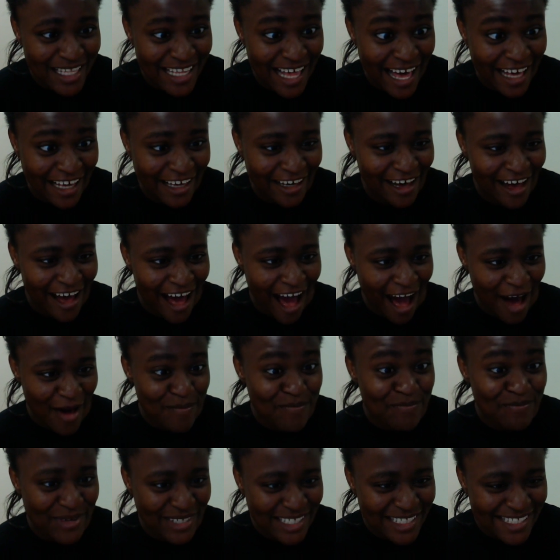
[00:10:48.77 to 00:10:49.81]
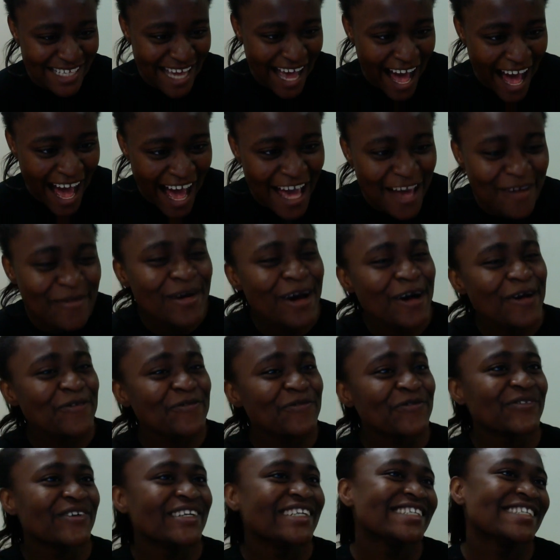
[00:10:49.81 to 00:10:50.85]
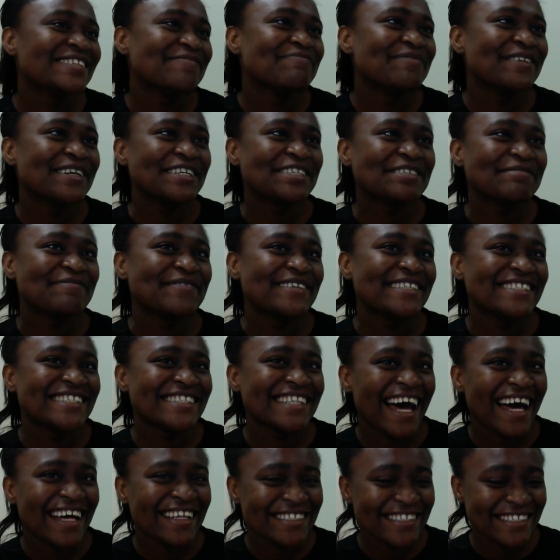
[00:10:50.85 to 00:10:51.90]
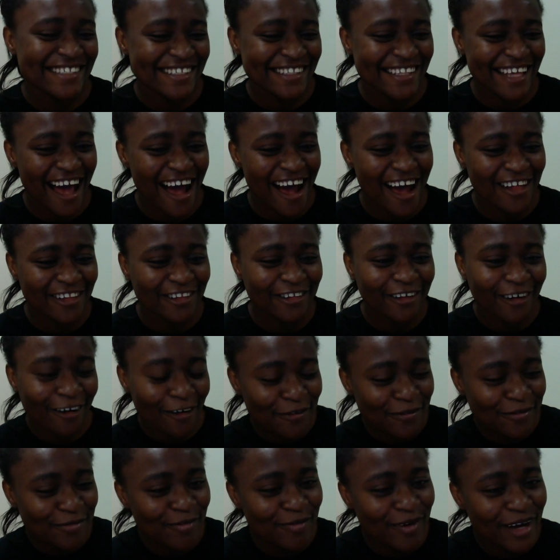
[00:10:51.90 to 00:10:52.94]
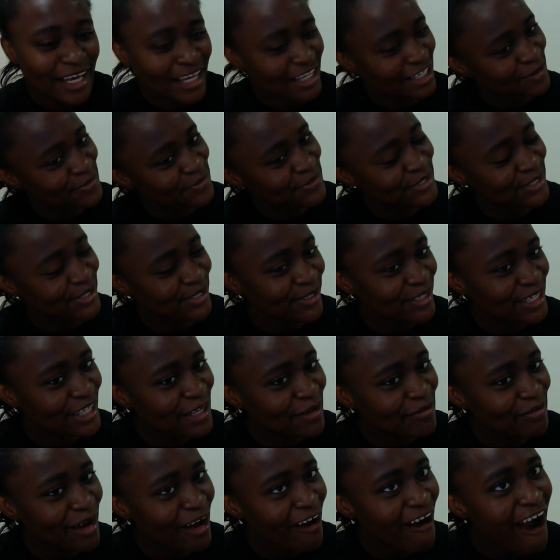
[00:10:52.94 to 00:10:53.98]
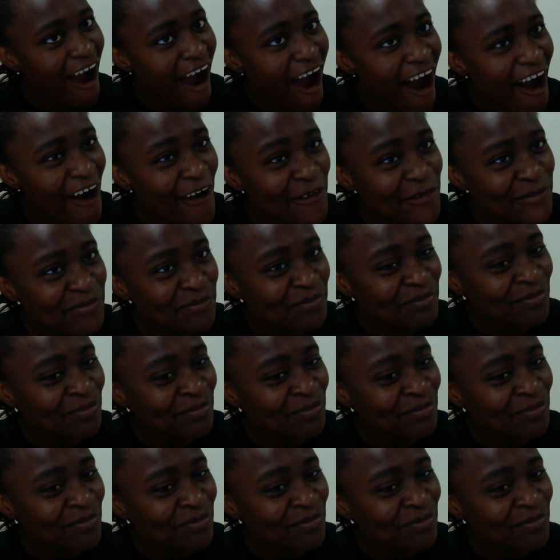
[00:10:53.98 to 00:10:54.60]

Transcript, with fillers: Like, big time which brings me to that scene that i loved where he was talking about how